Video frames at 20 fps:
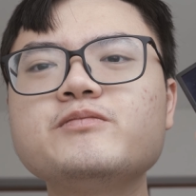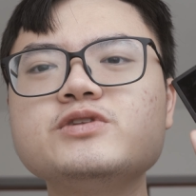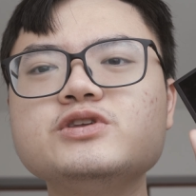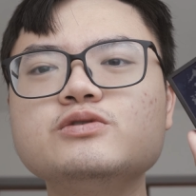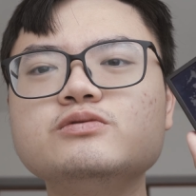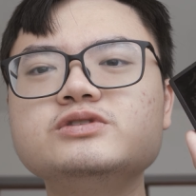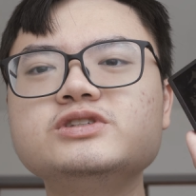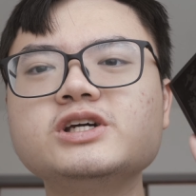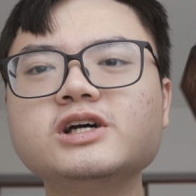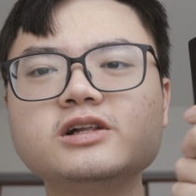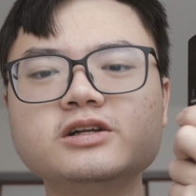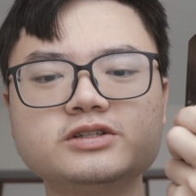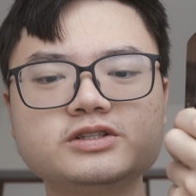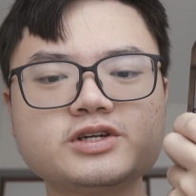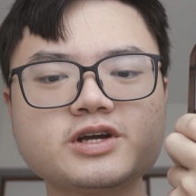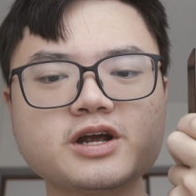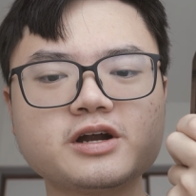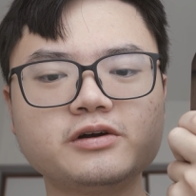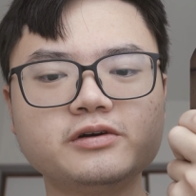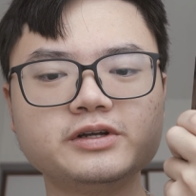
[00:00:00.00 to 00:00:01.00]

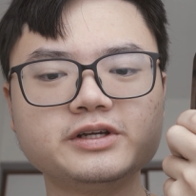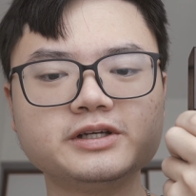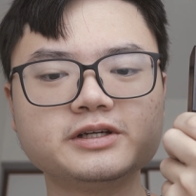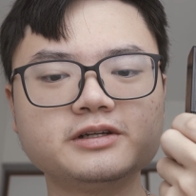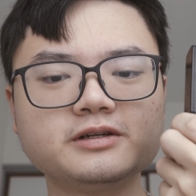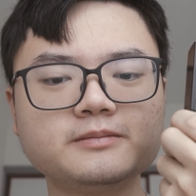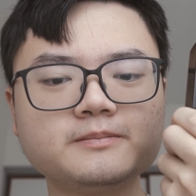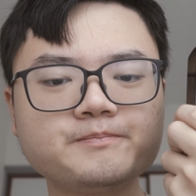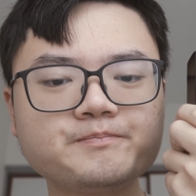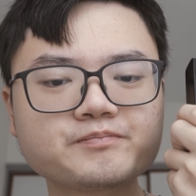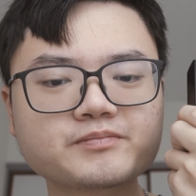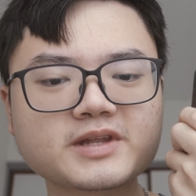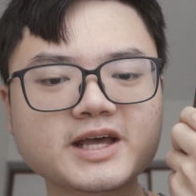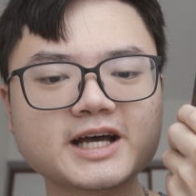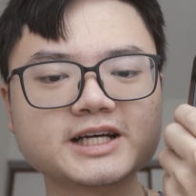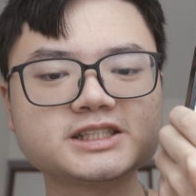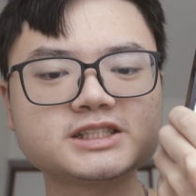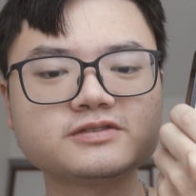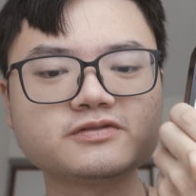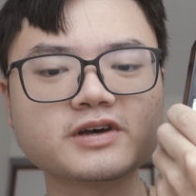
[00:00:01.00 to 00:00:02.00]
utilitarian
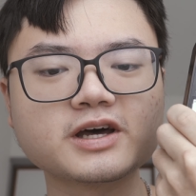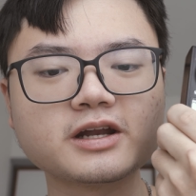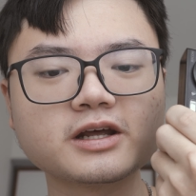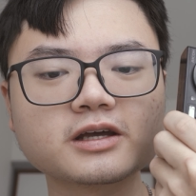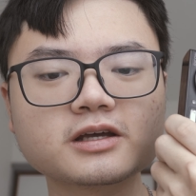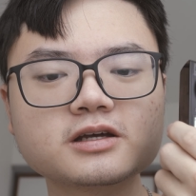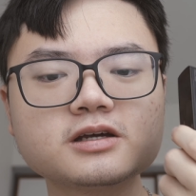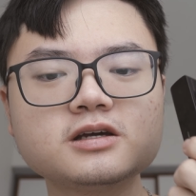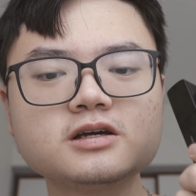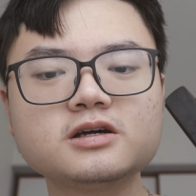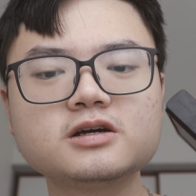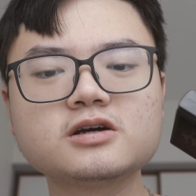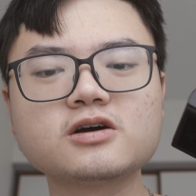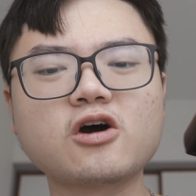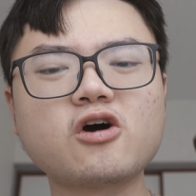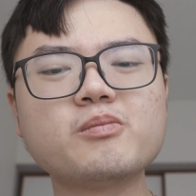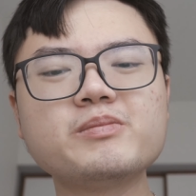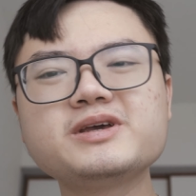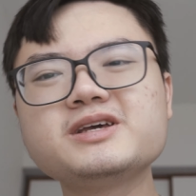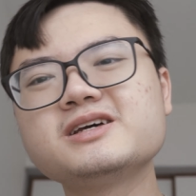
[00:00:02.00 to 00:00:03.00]
aesthetic,
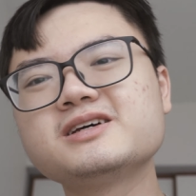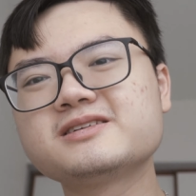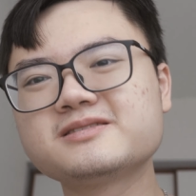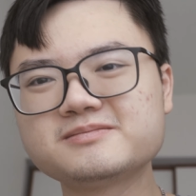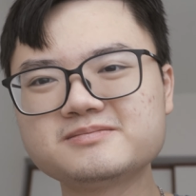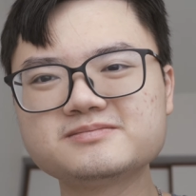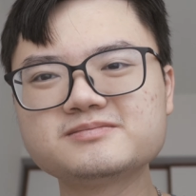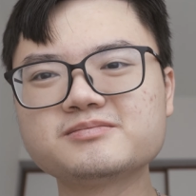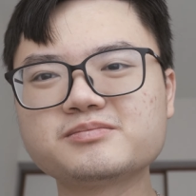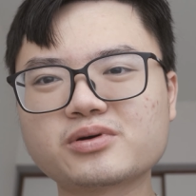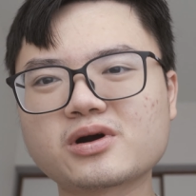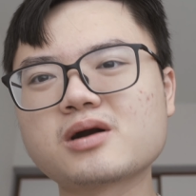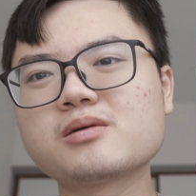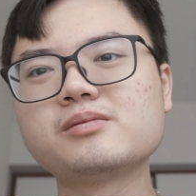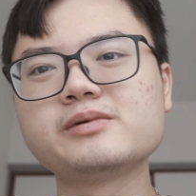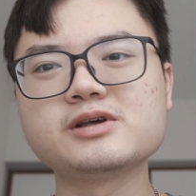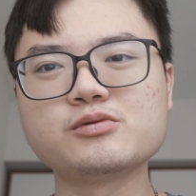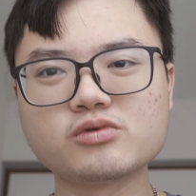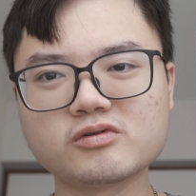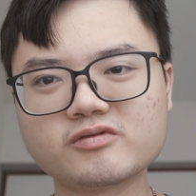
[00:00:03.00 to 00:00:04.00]
albeit
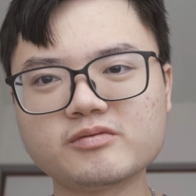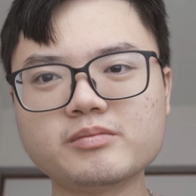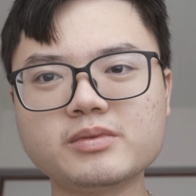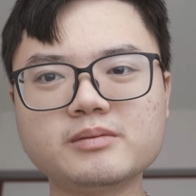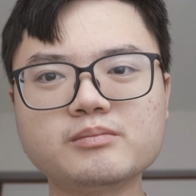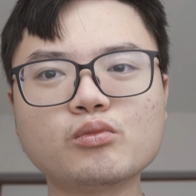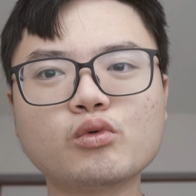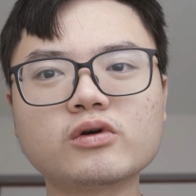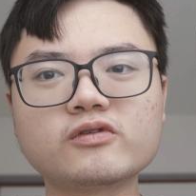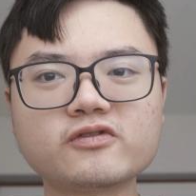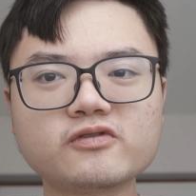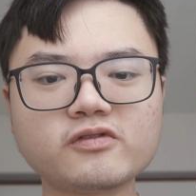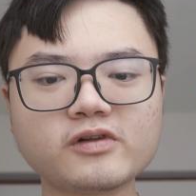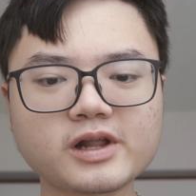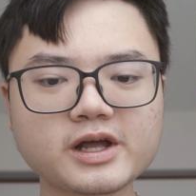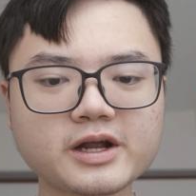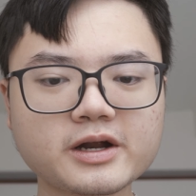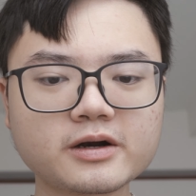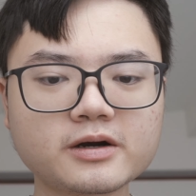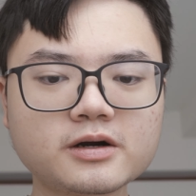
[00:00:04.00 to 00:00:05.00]
probably with a bit more
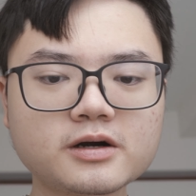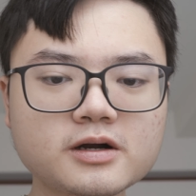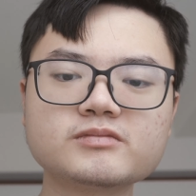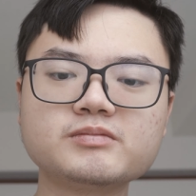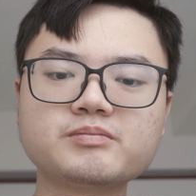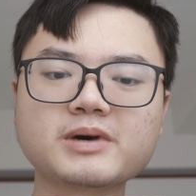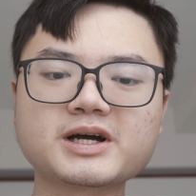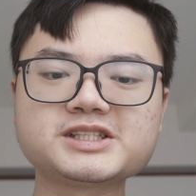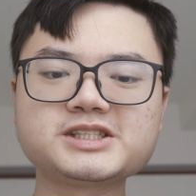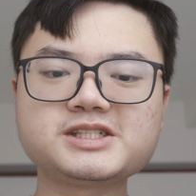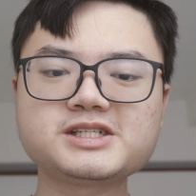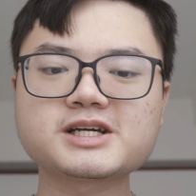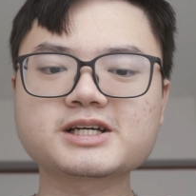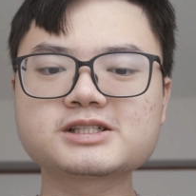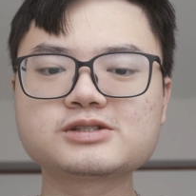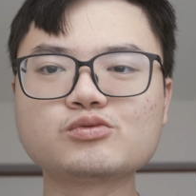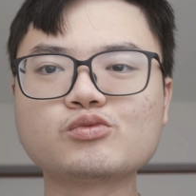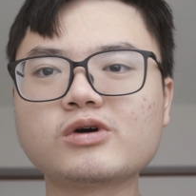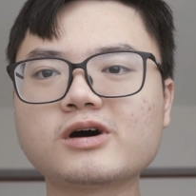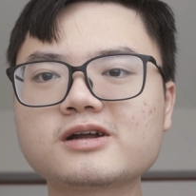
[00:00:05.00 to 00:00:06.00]
flair. My C
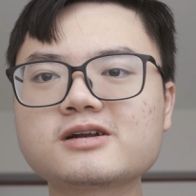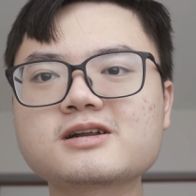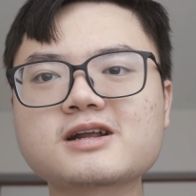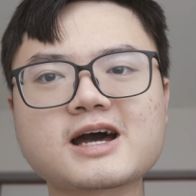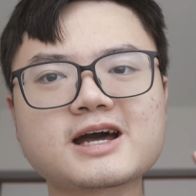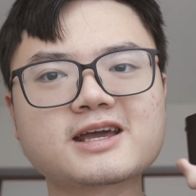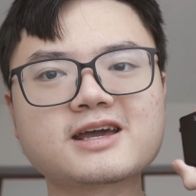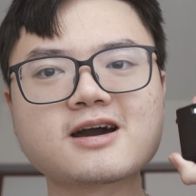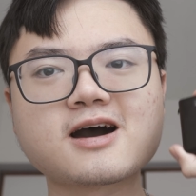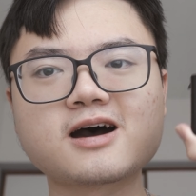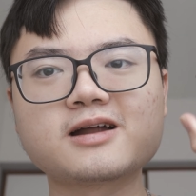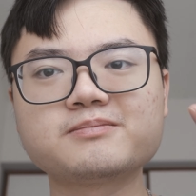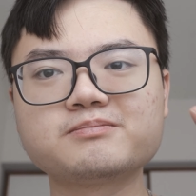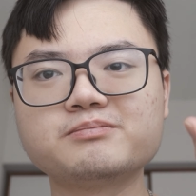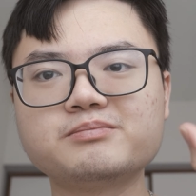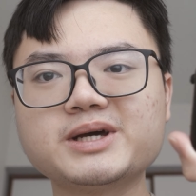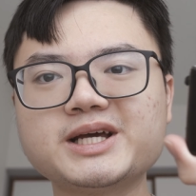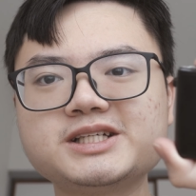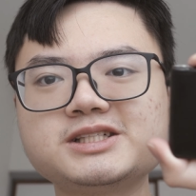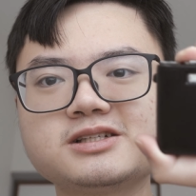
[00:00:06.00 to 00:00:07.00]
X one I
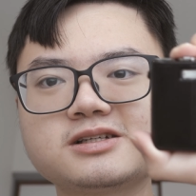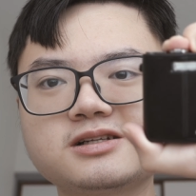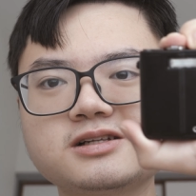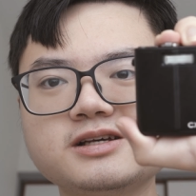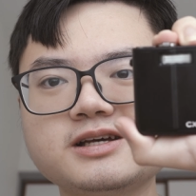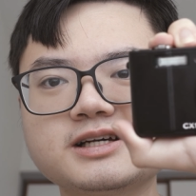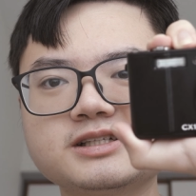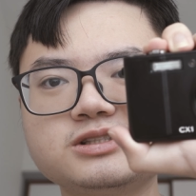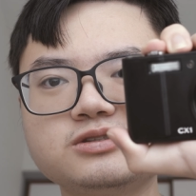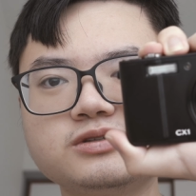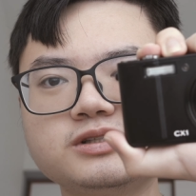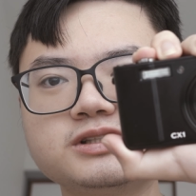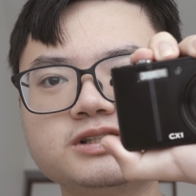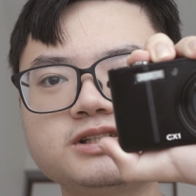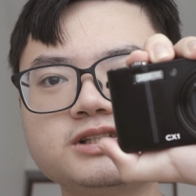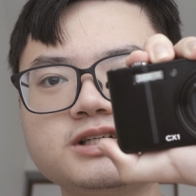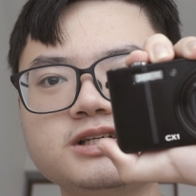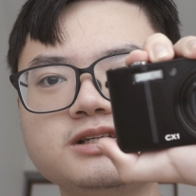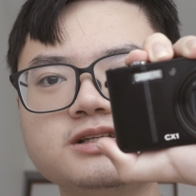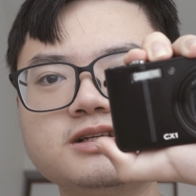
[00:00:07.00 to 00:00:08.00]
got basically, as you can
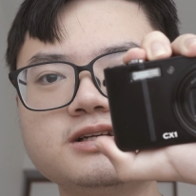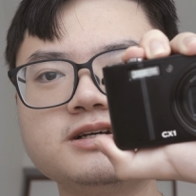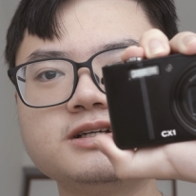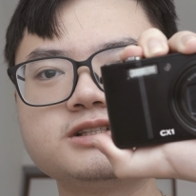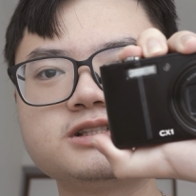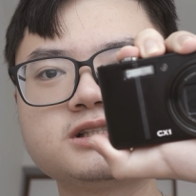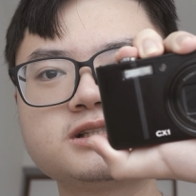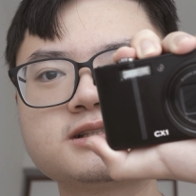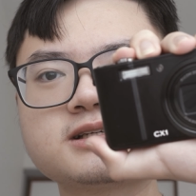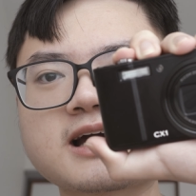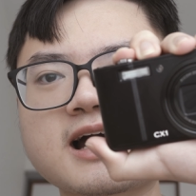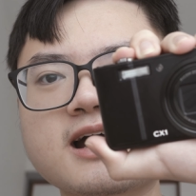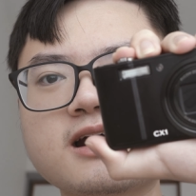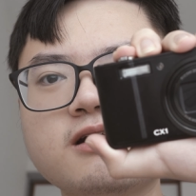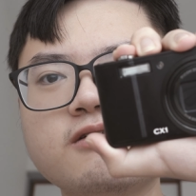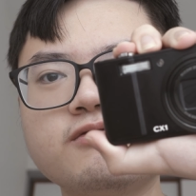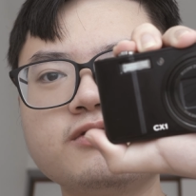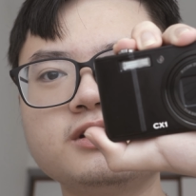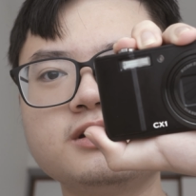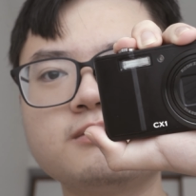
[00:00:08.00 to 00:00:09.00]
see, it's
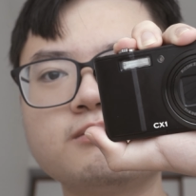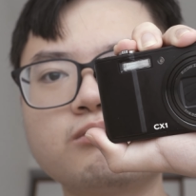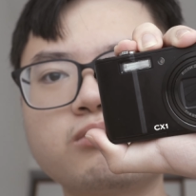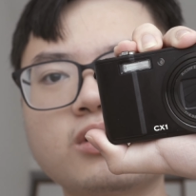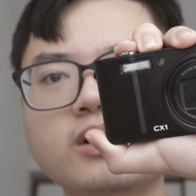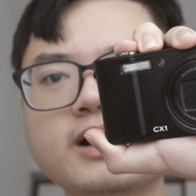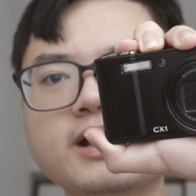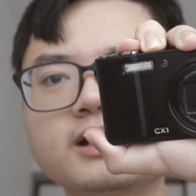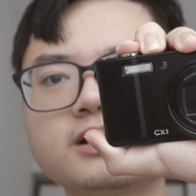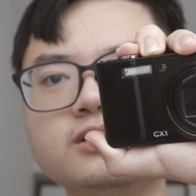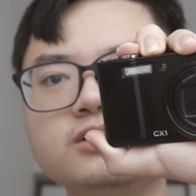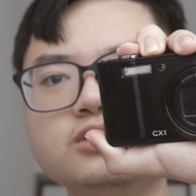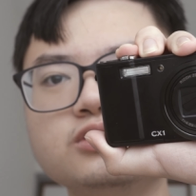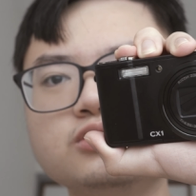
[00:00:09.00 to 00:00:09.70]
kind of in brand